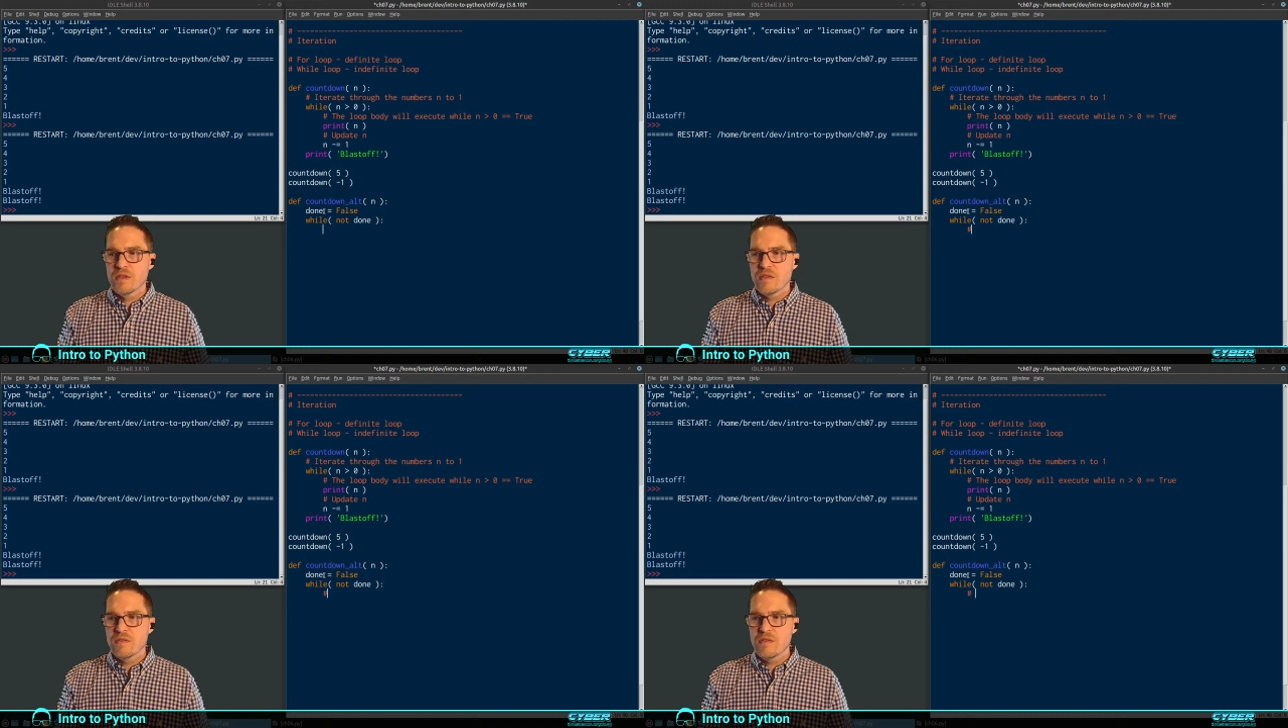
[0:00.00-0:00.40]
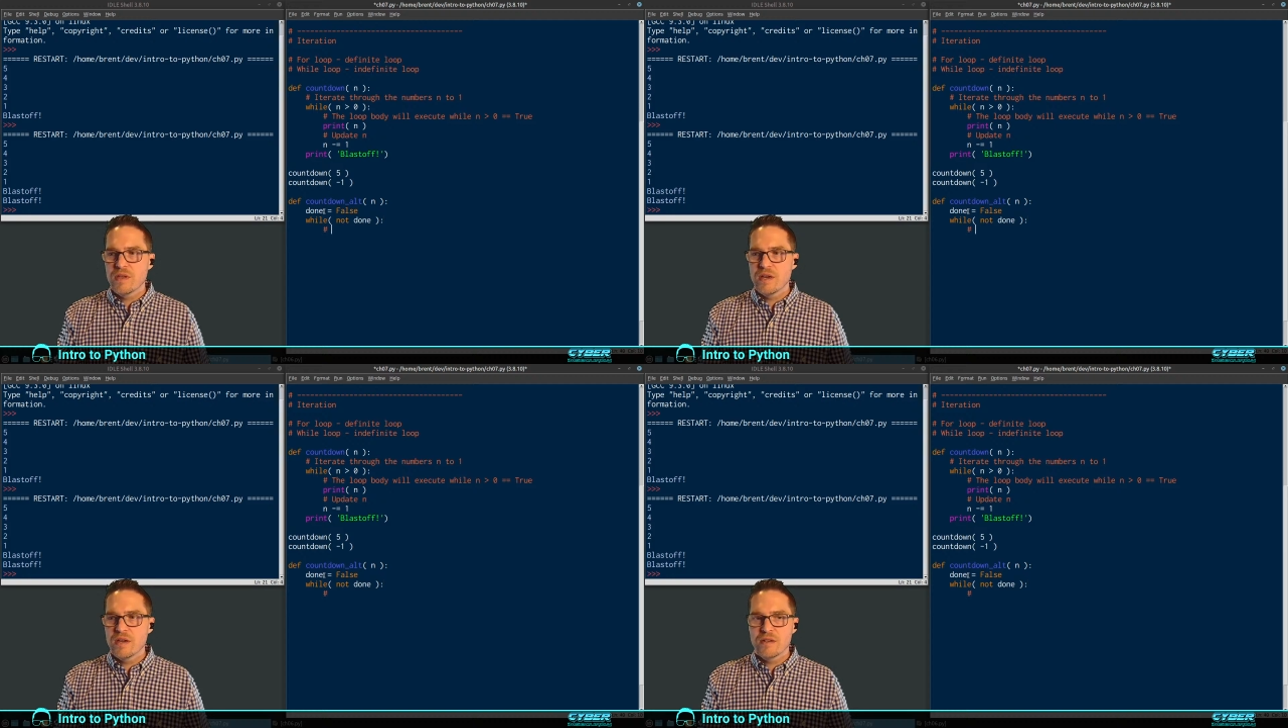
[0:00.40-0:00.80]

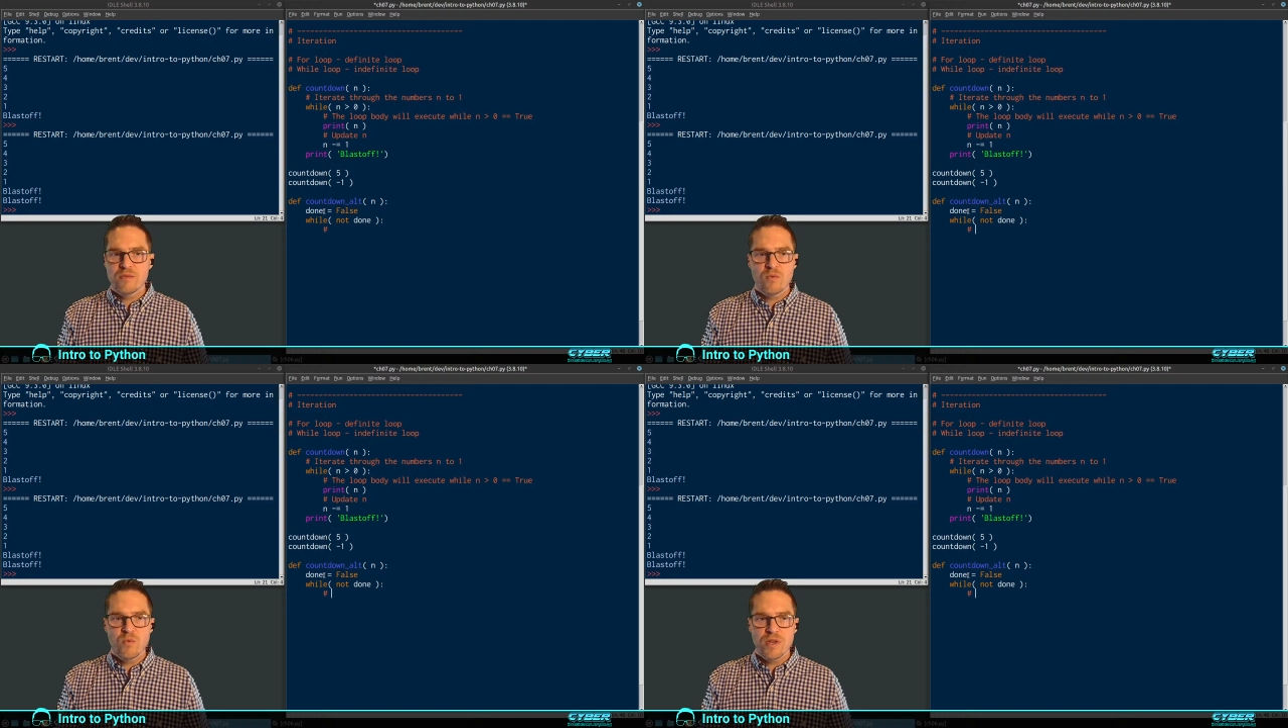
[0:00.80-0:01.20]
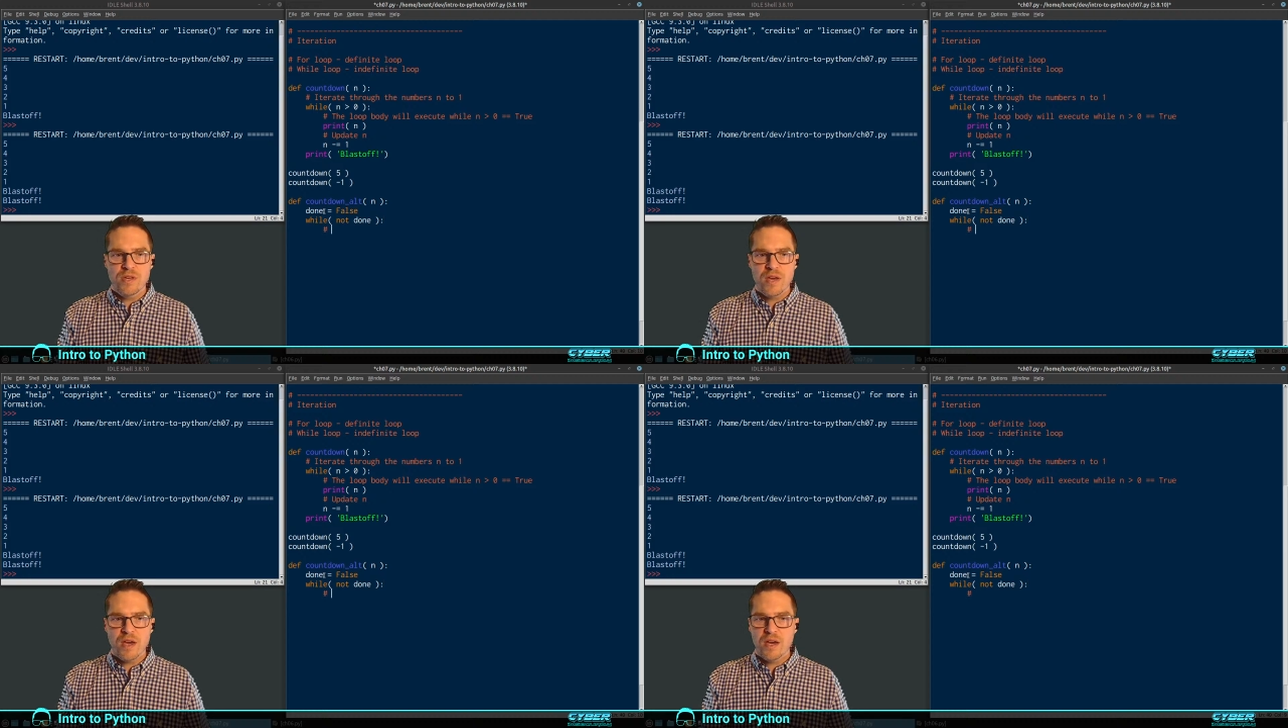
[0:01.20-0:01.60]
Then we
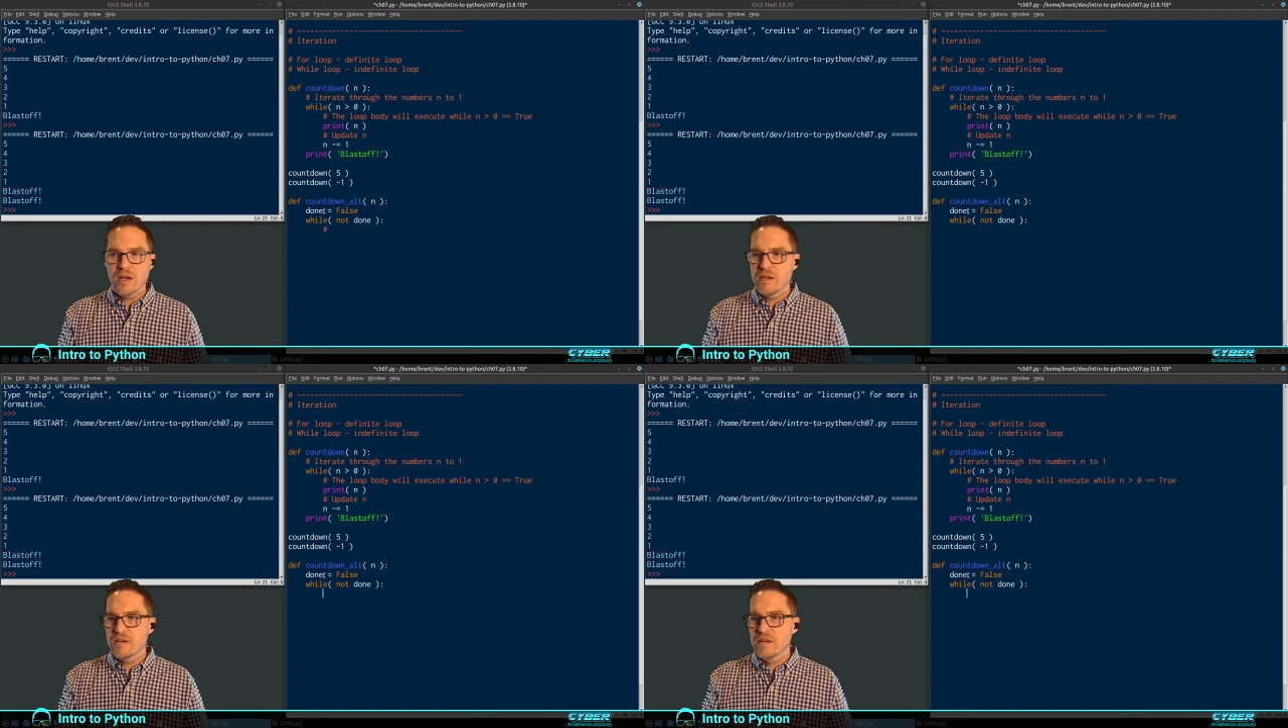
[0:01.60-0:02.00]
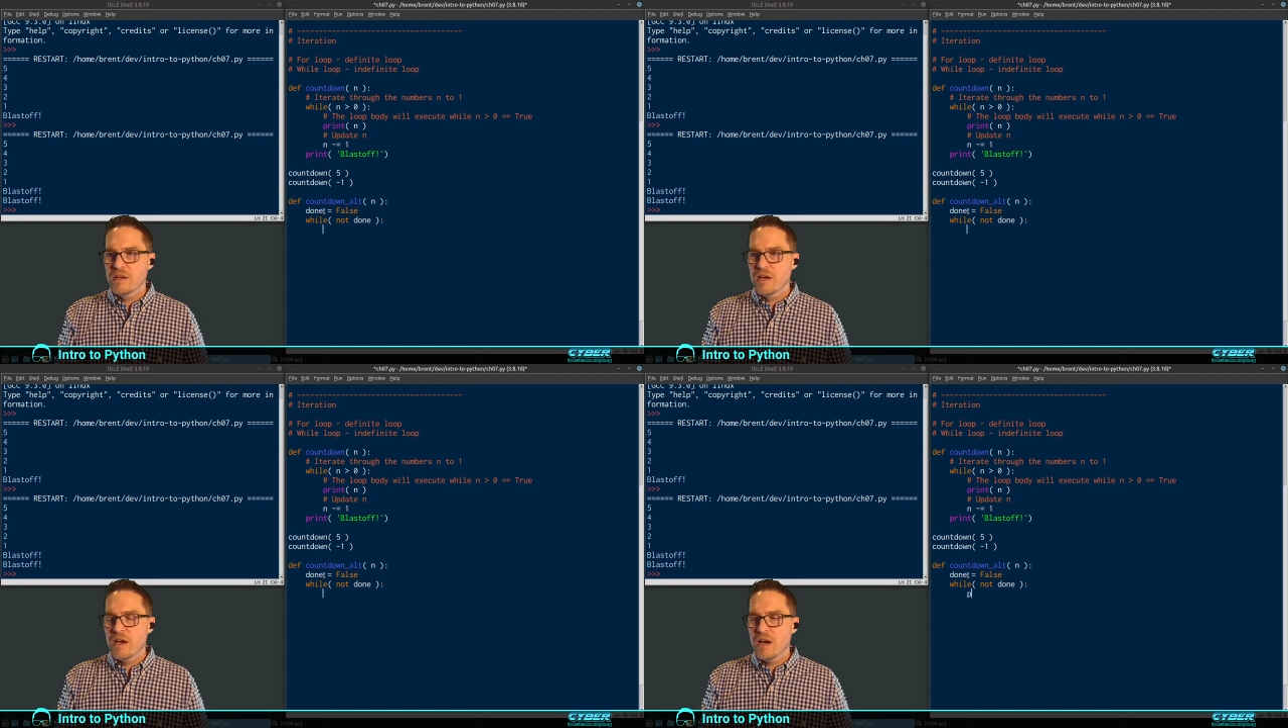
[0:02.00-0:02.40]
can
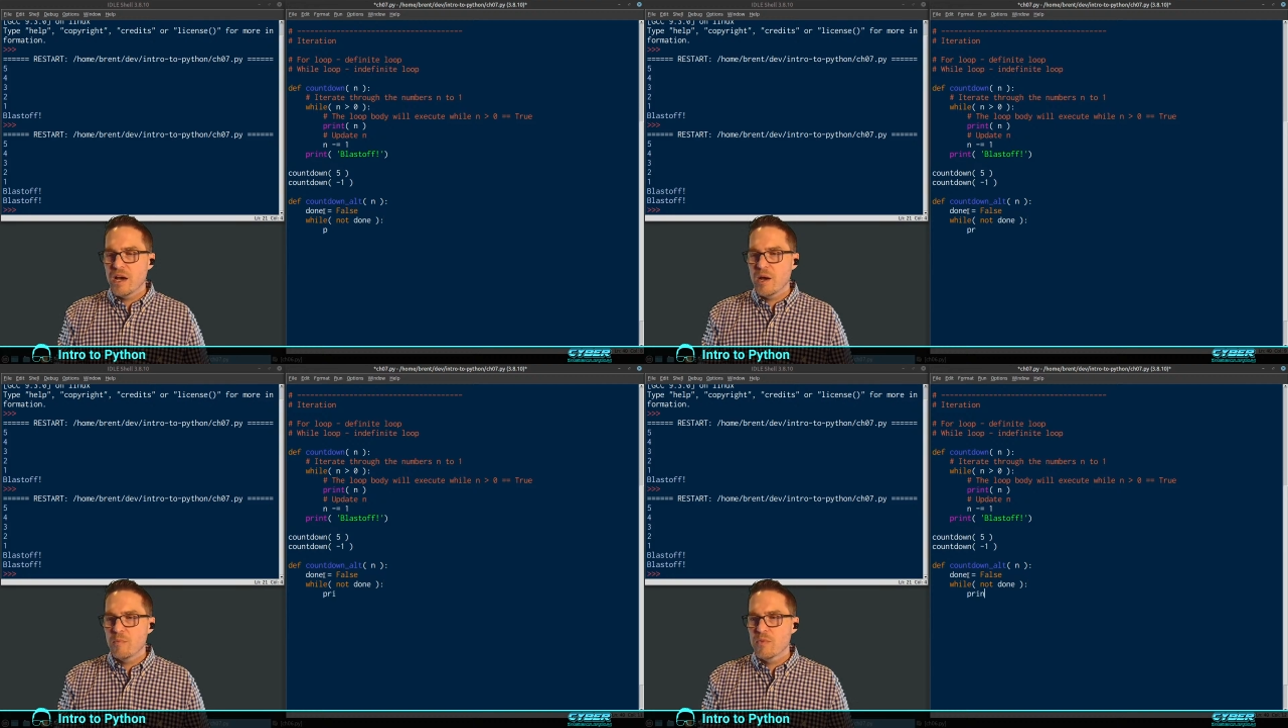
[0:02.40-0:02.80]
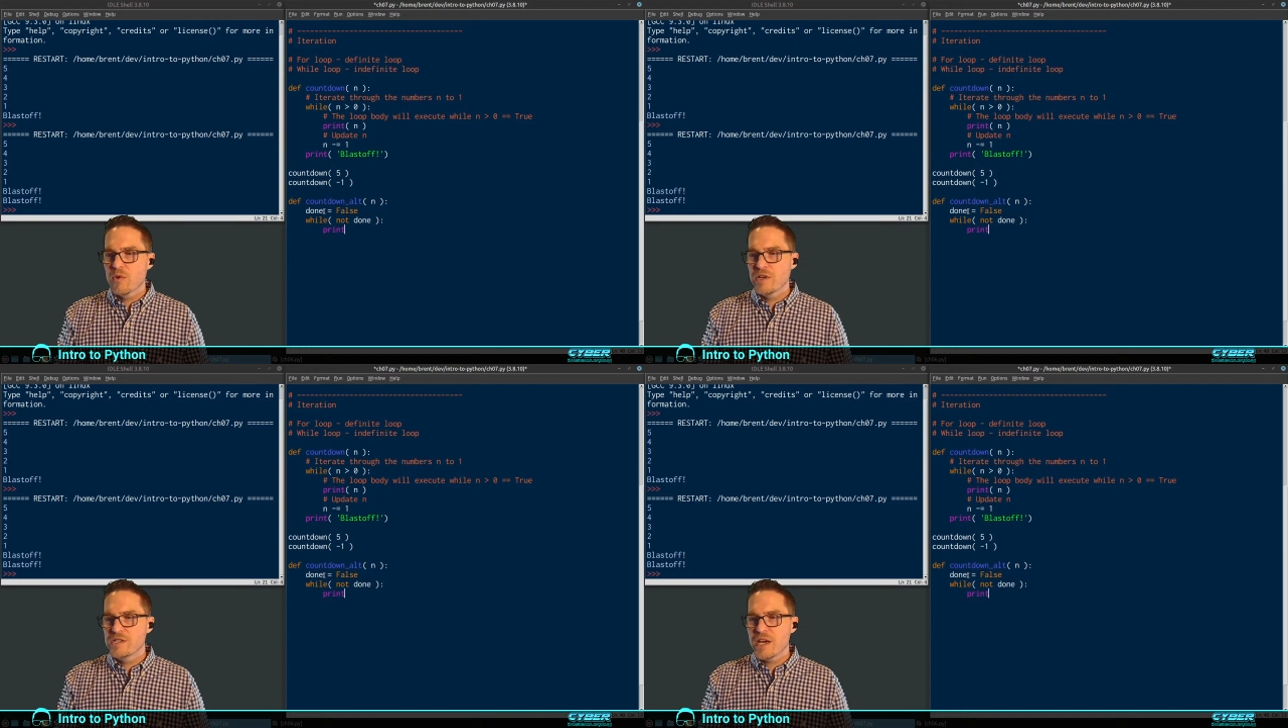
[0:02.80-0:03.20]

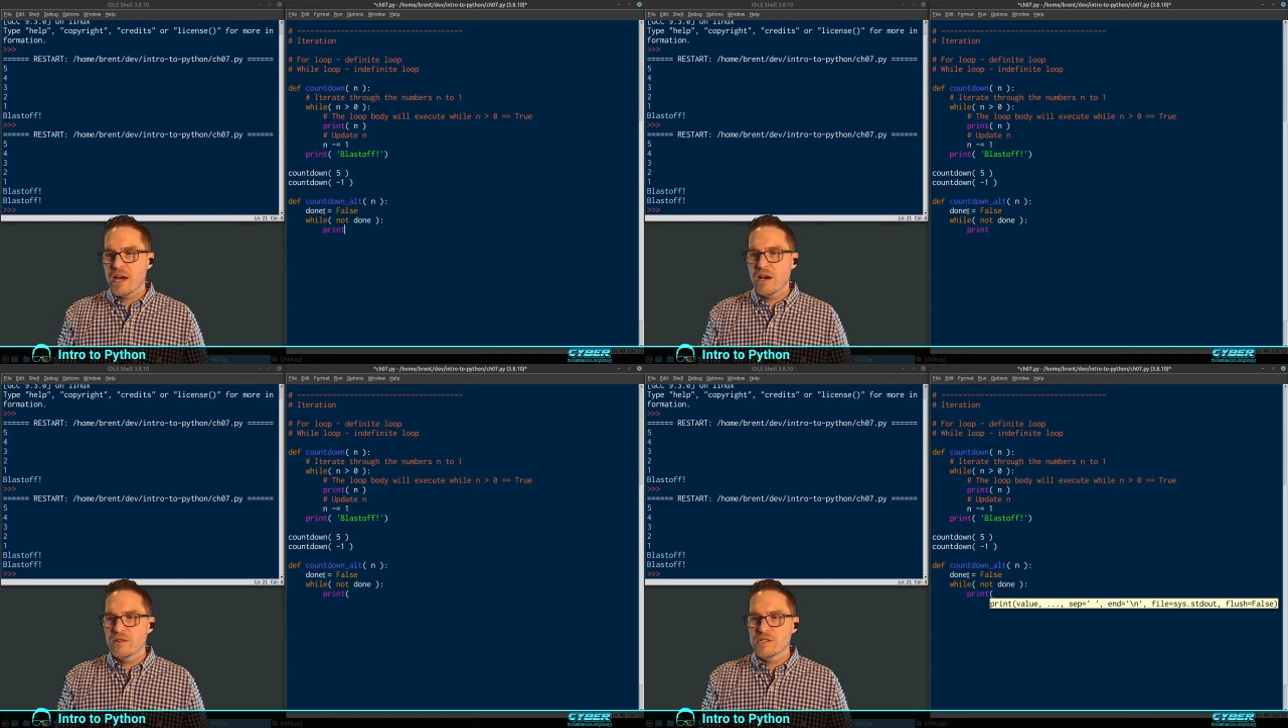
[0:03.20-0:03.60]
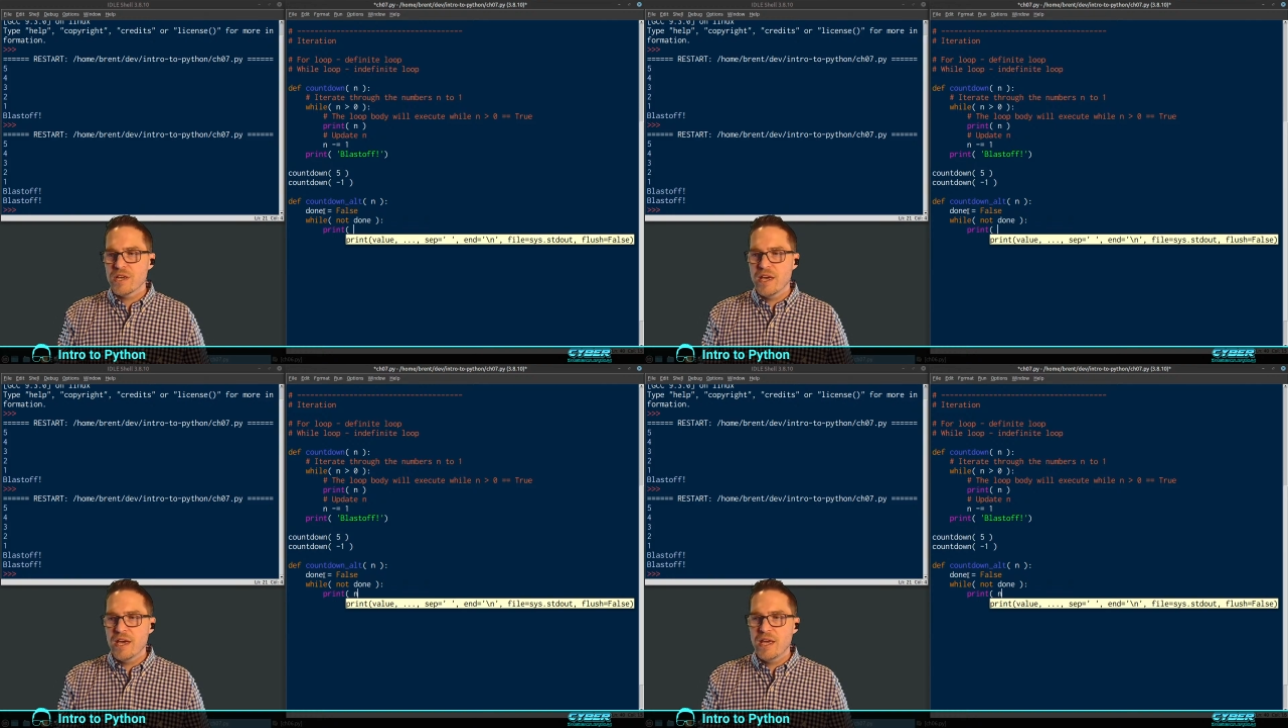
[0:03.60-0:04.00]
print out
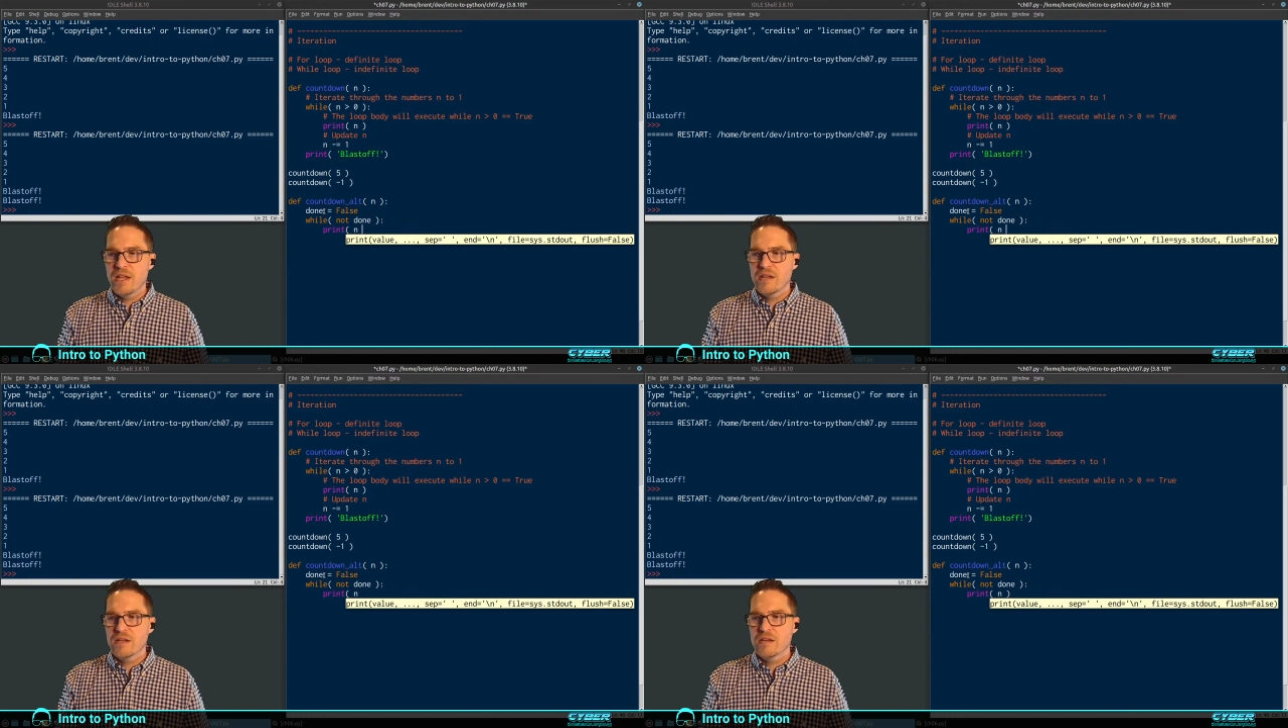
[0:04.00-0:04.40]
n,